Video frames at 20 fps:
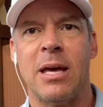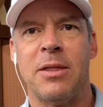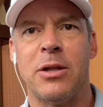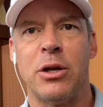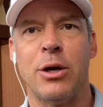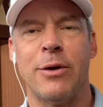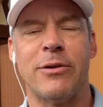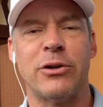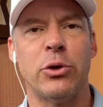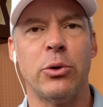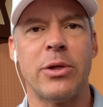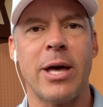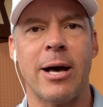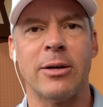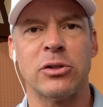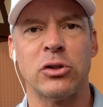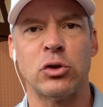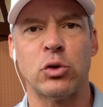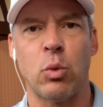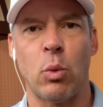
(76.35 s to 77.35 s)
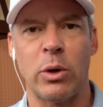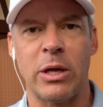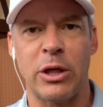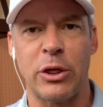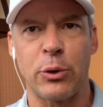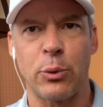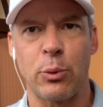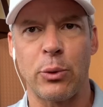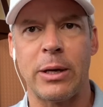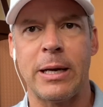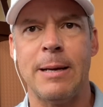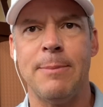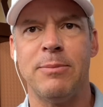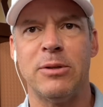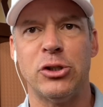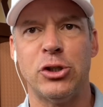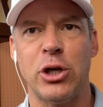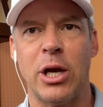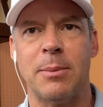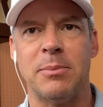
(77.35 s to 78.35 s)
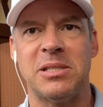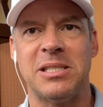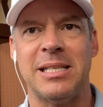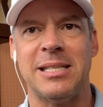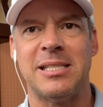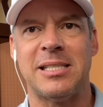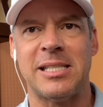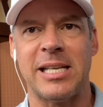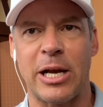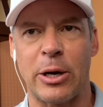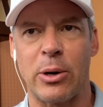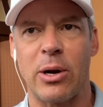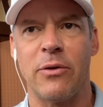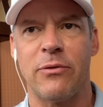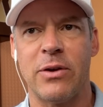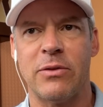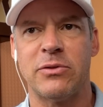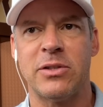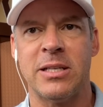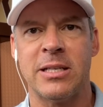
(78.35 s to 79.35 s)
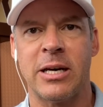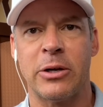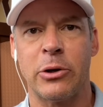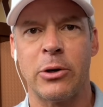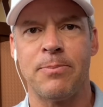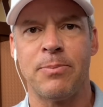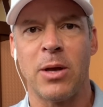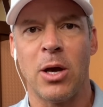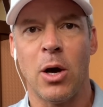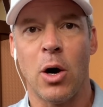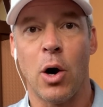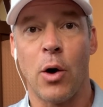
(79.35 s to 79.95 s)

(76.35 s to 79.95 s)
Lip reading: Then you have a 2023 GMC Sierra 1500,